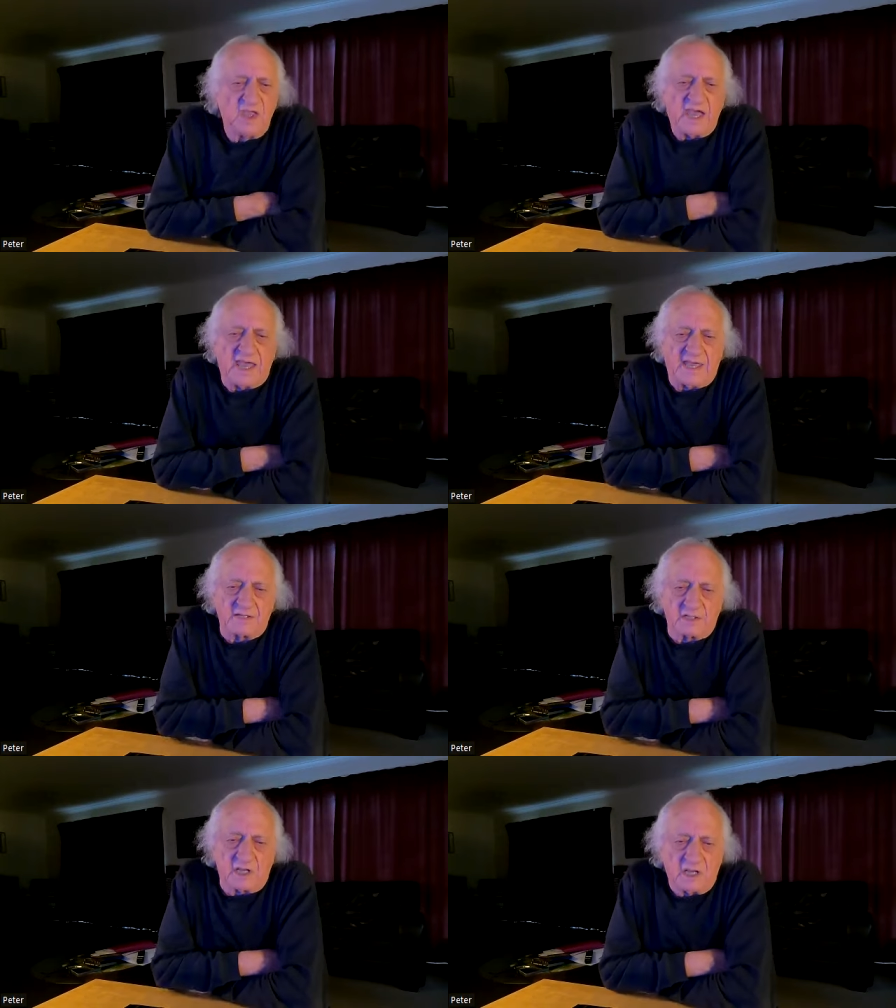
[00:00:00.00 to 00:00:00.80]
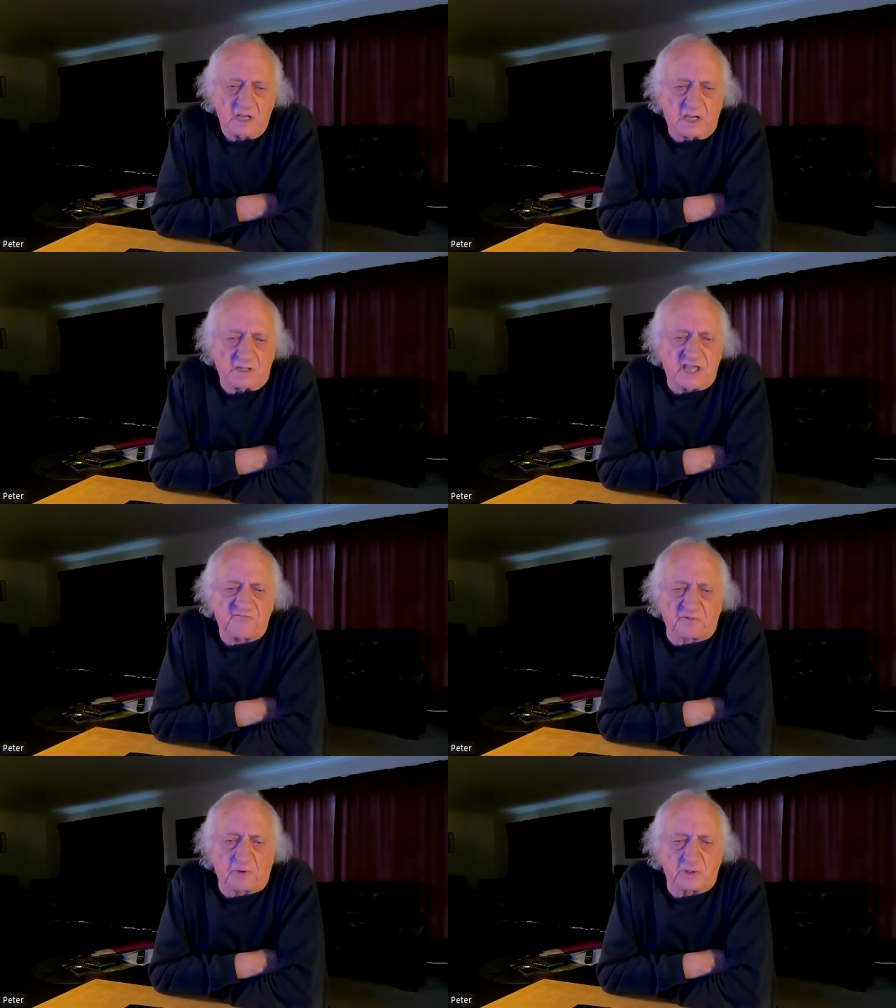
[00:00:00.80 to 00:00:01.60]
And and
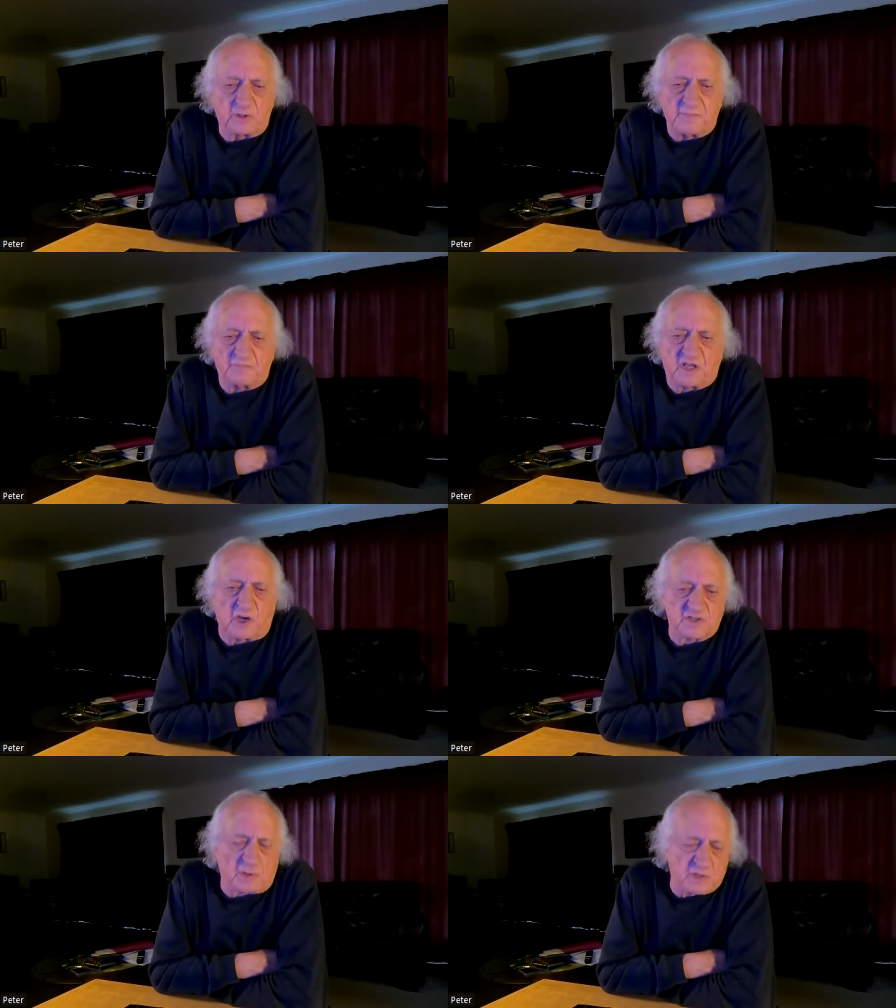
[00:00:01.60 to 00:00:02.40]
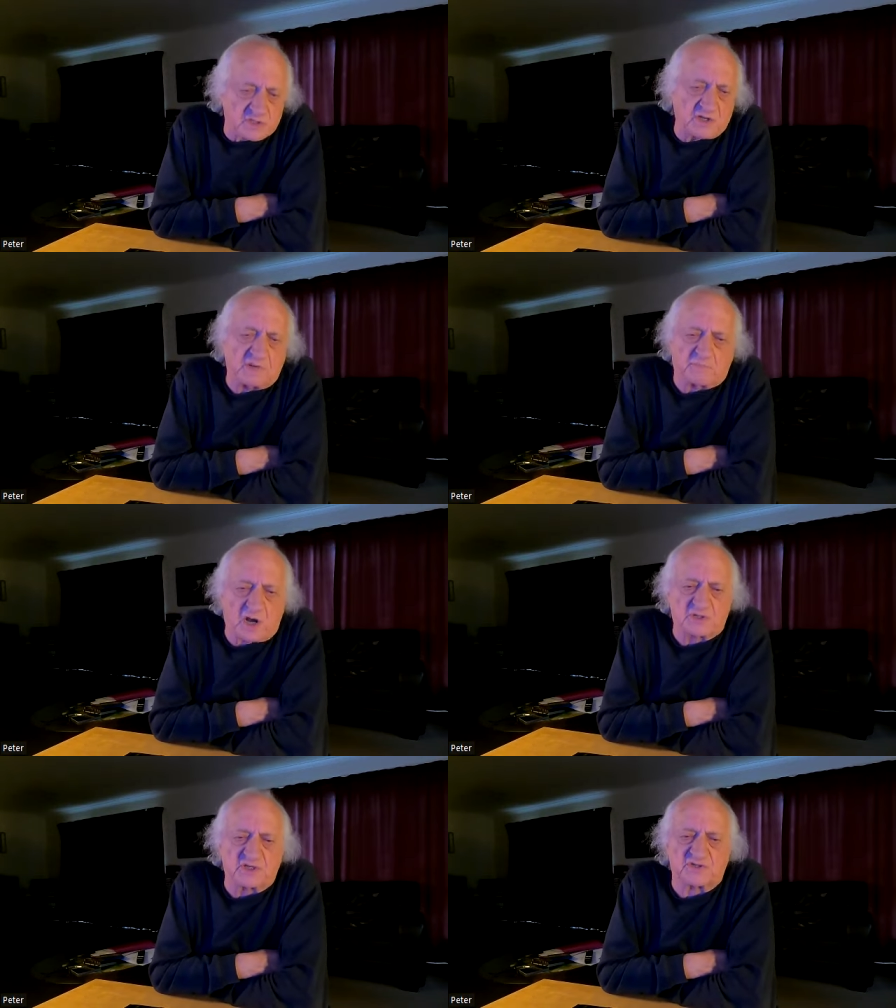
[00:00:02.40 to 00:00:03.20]
therefore, and because I was only
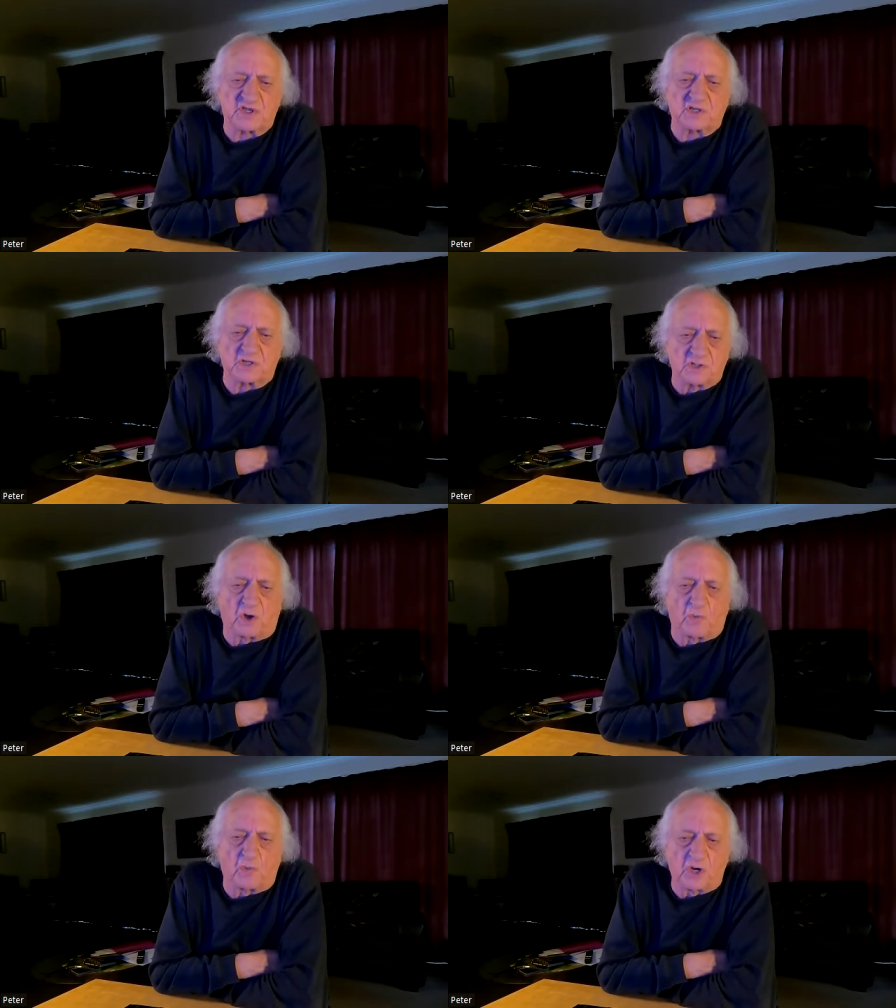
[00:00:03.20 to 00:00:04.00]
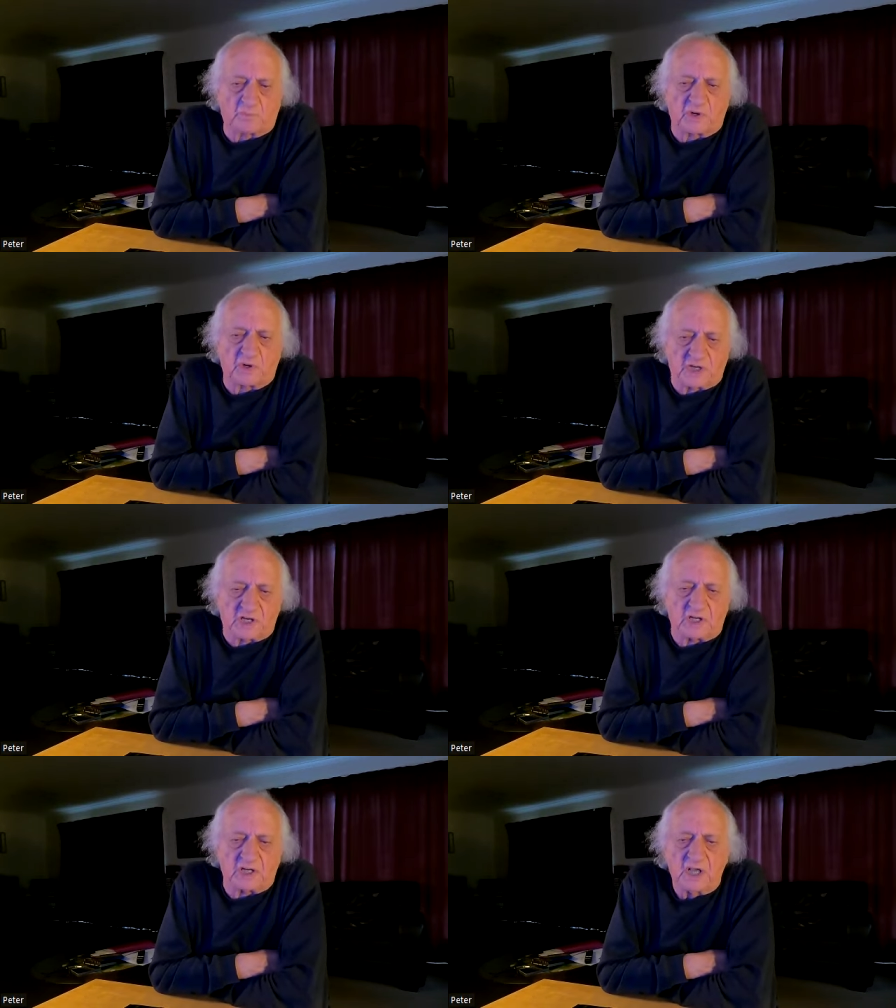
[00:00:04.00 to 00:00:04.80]
processing it, not work printing
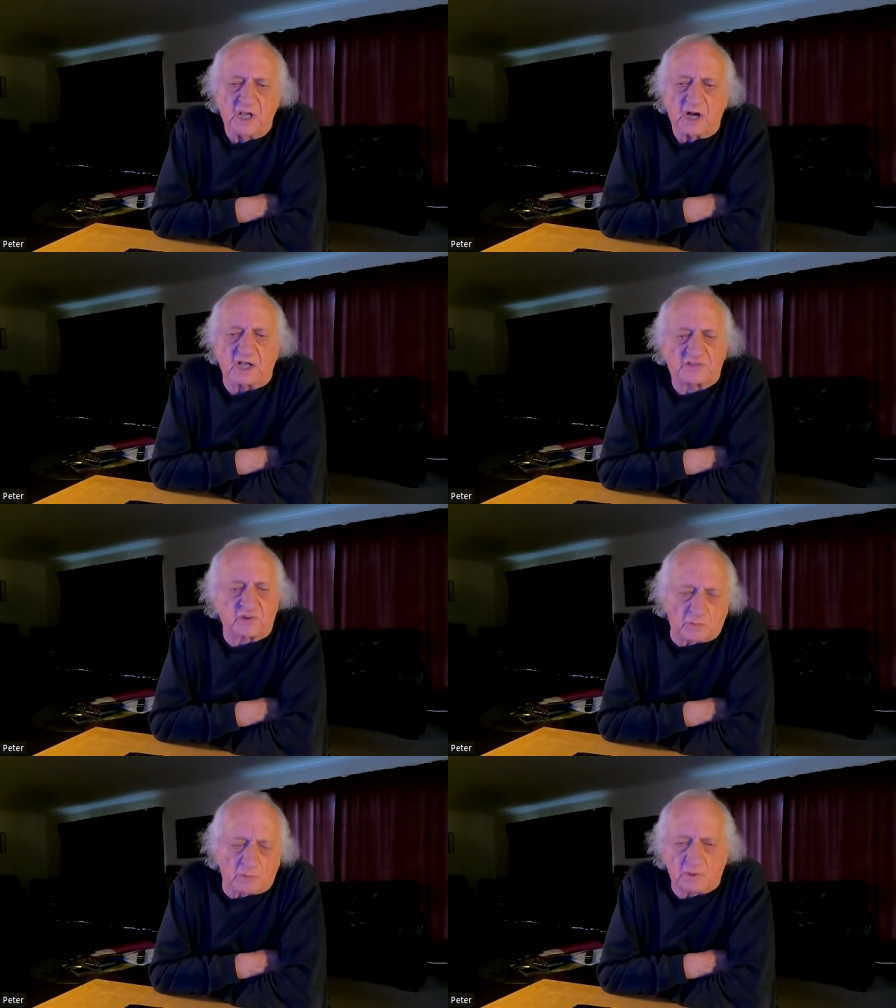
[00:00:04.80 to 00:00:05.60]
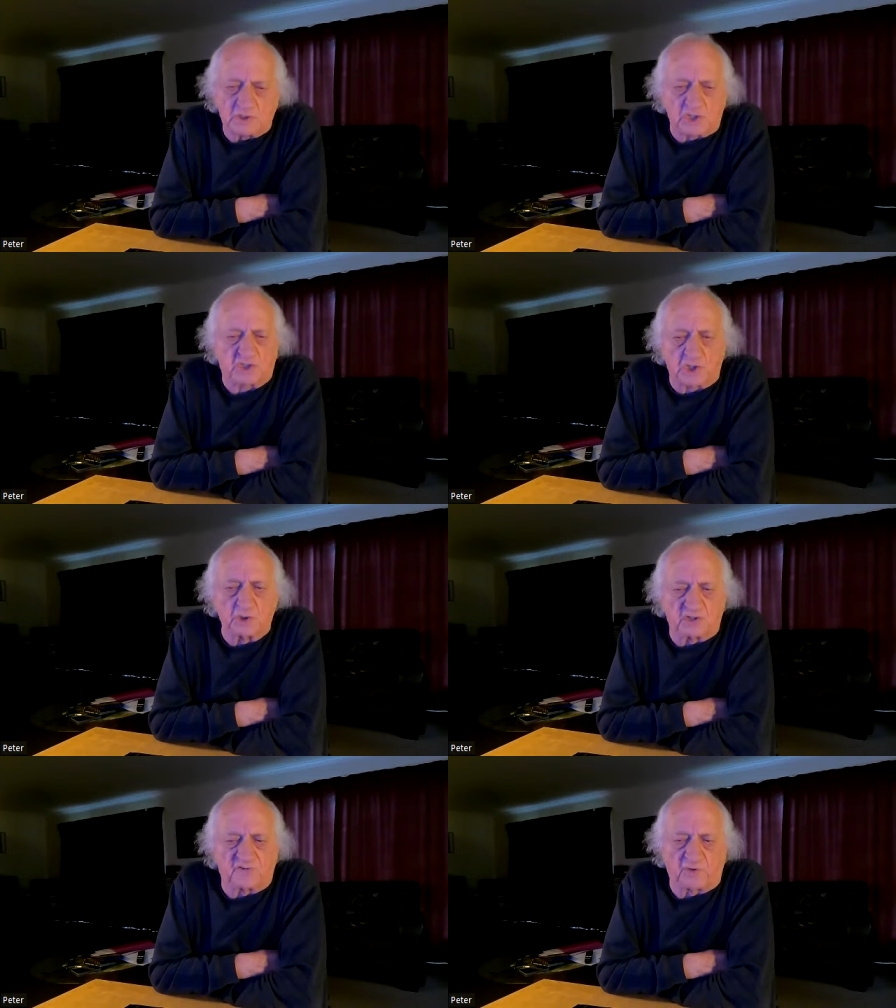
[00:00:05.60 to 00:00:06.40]
it, I thought, well, we'll just shoot
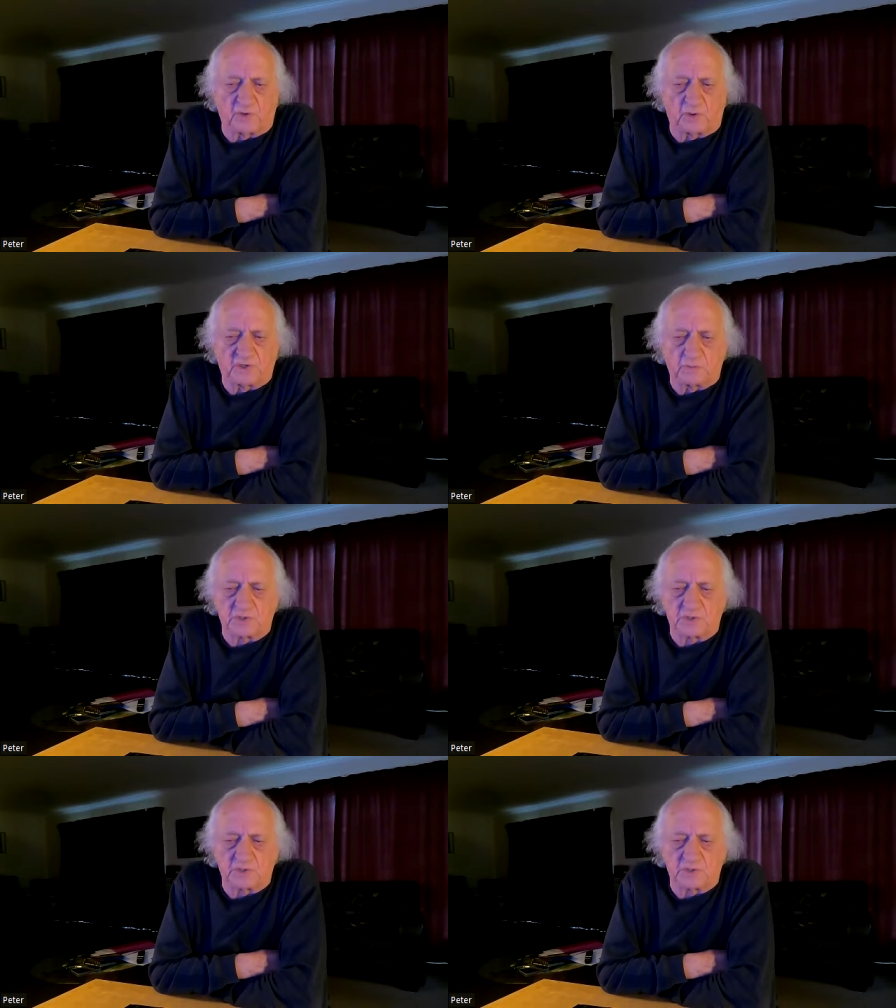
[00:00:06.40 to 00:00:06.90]
the film and we'll,